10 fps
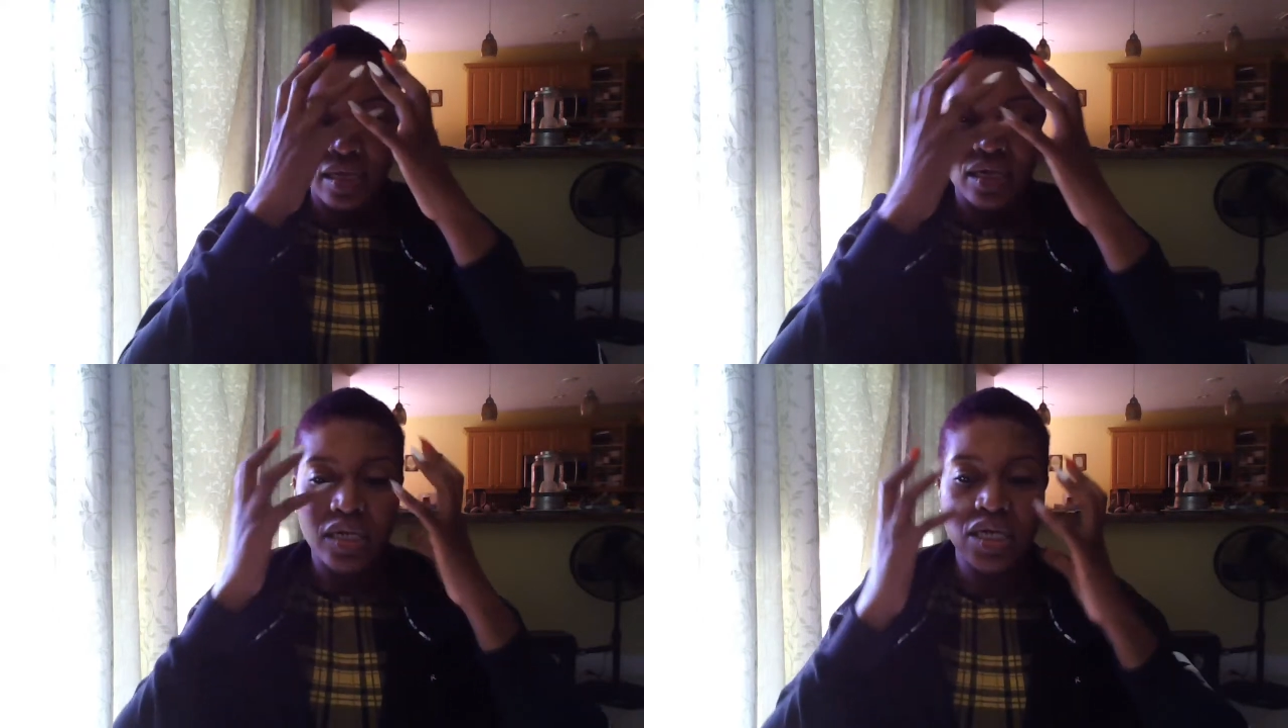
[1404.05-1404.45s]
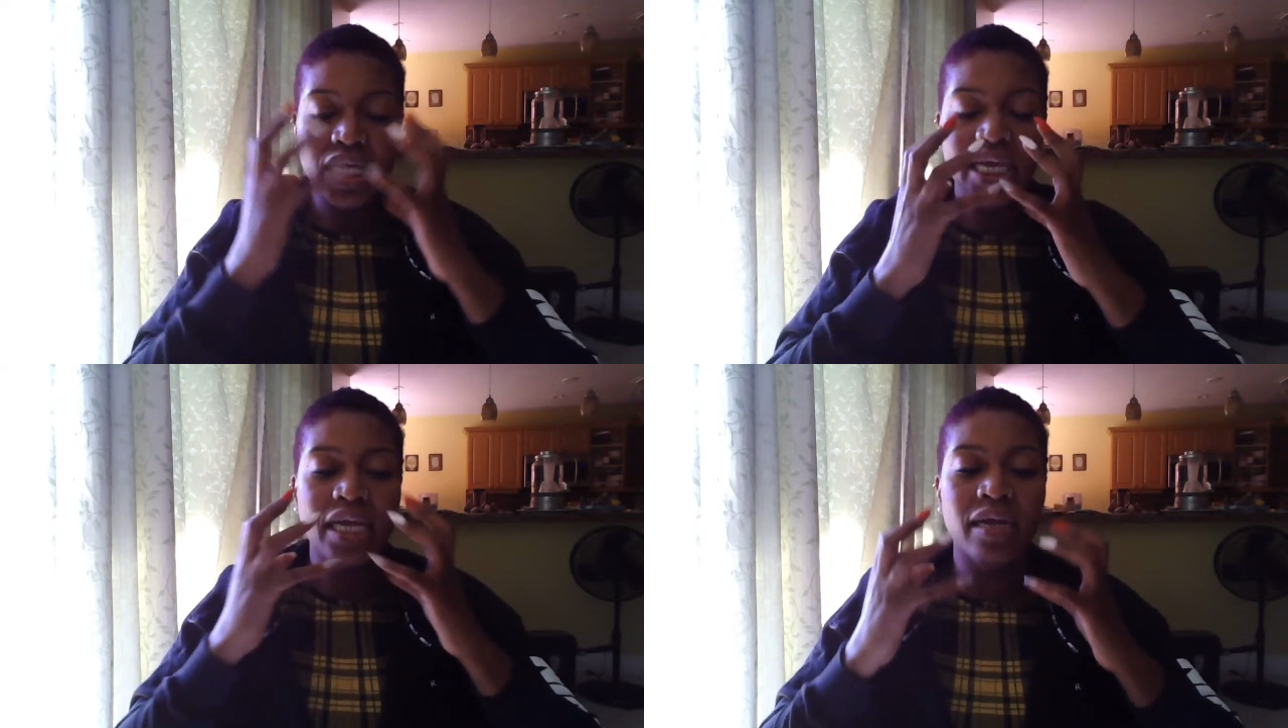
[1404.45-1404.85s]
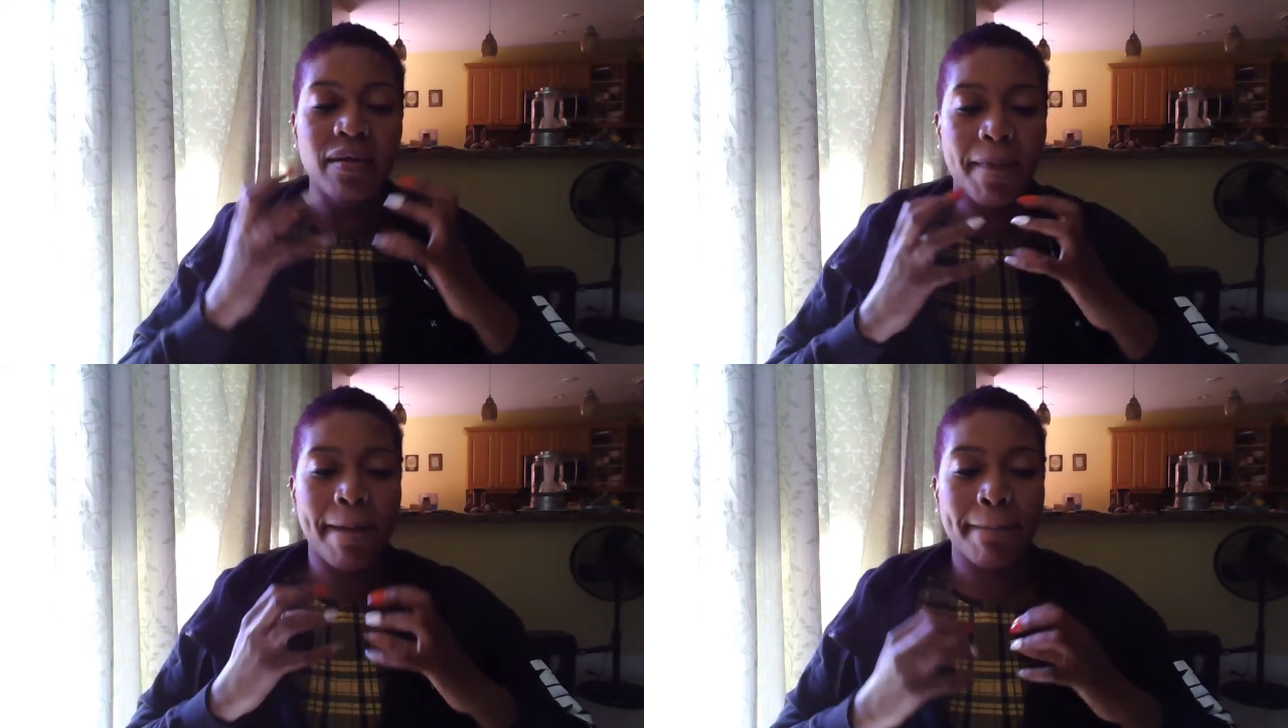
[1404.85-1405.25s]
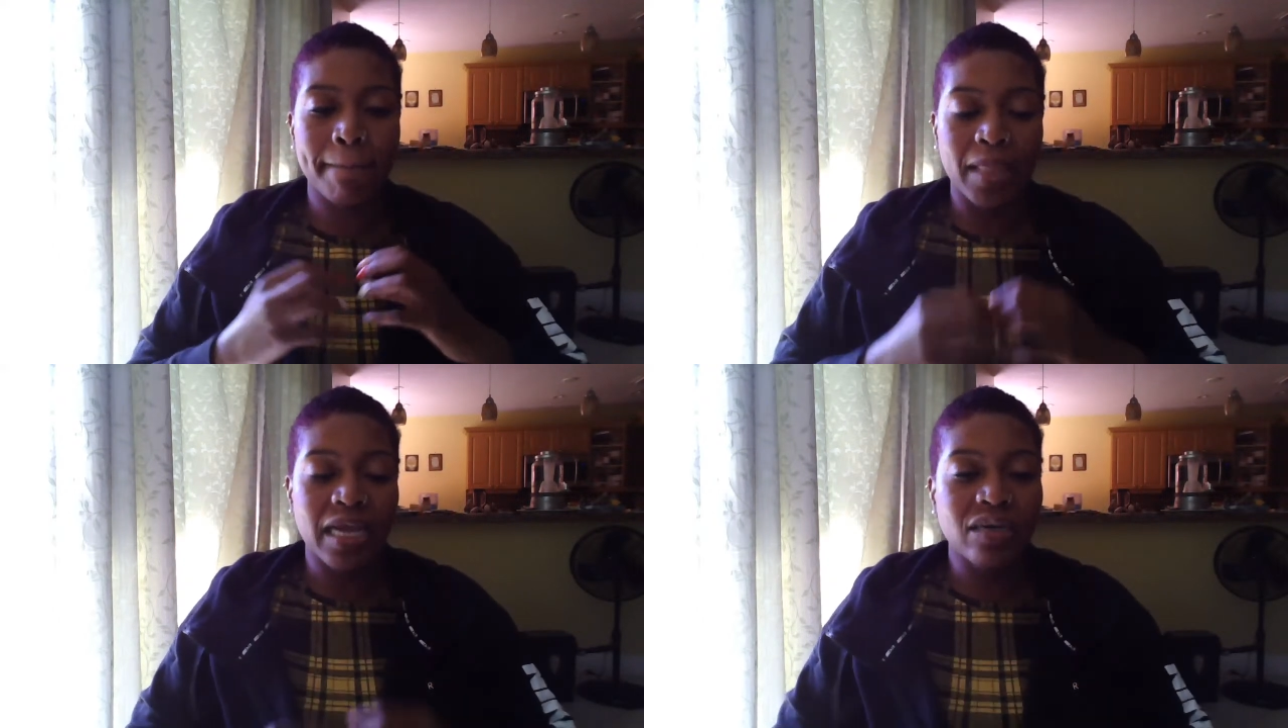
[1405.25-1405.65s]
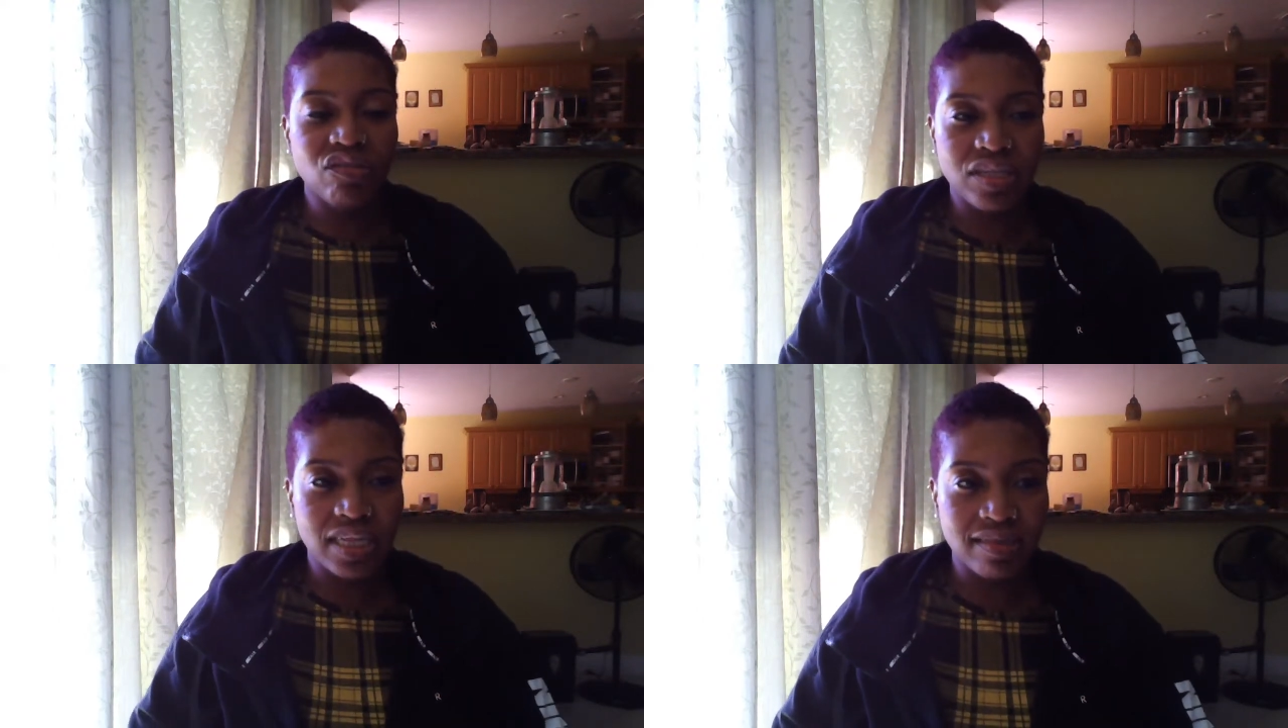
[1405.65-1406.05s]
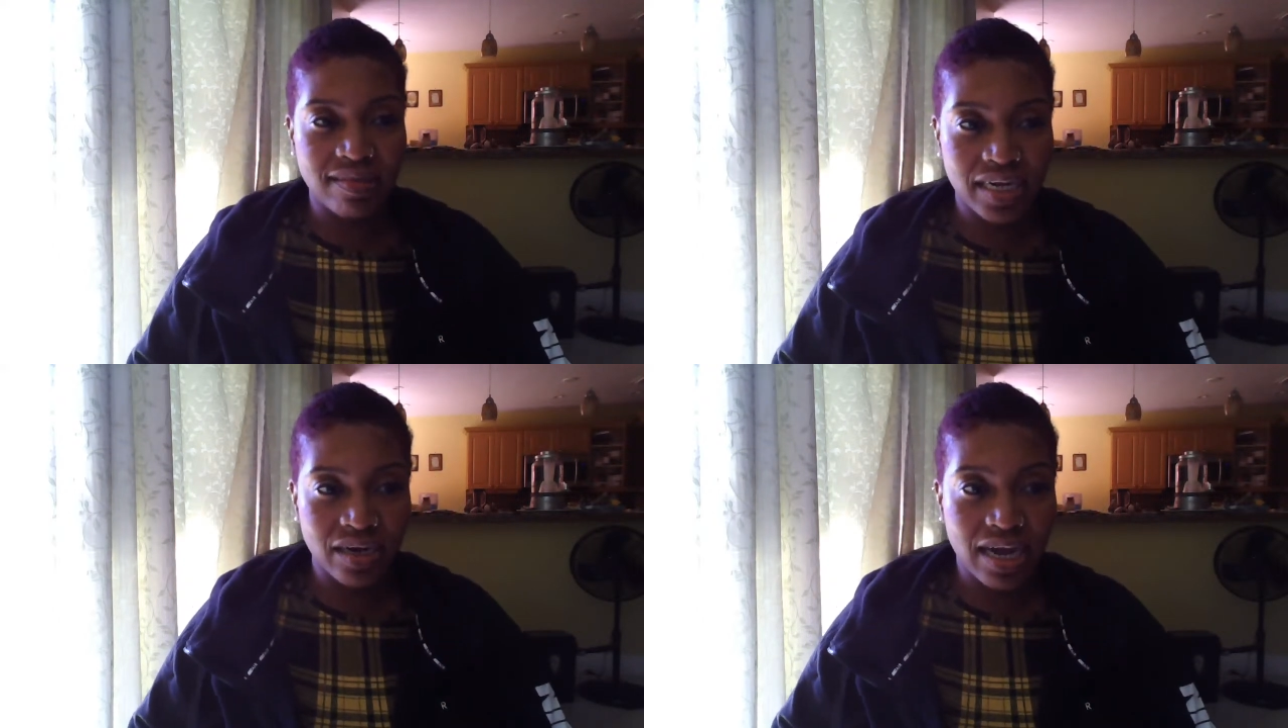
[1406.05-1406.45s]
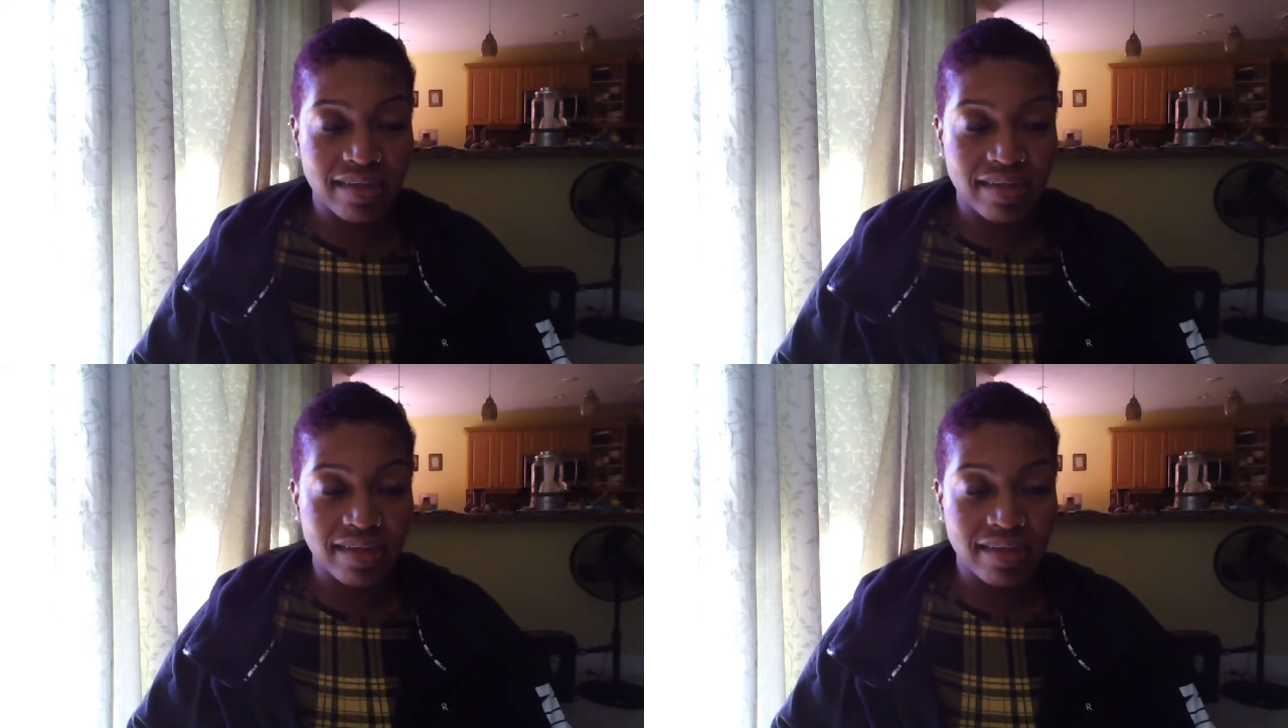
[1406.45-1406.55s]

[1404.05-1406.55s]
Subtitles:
looking energy that's there.